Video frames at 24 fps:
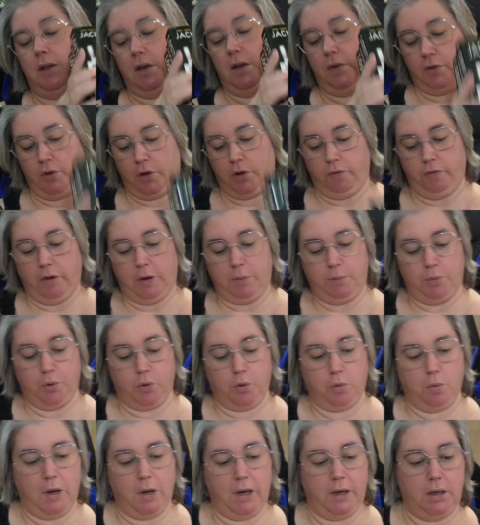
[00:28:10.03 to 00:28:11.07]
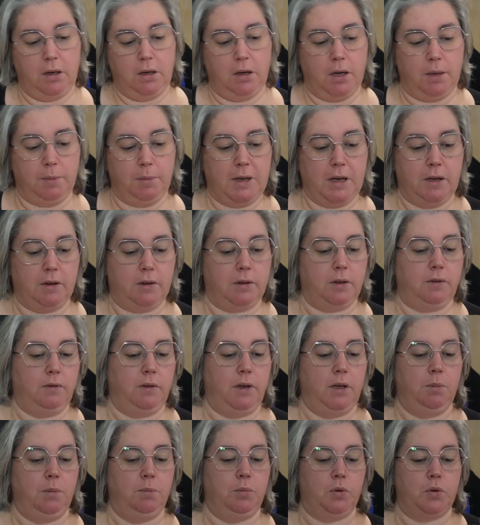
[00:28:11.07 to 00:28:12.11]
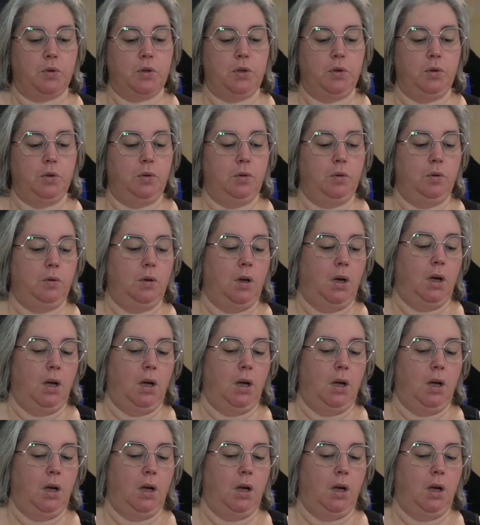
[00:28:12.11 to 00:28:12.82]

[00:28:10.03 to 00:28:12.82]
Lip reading: I've already read book 1. I'm currently reading book 2.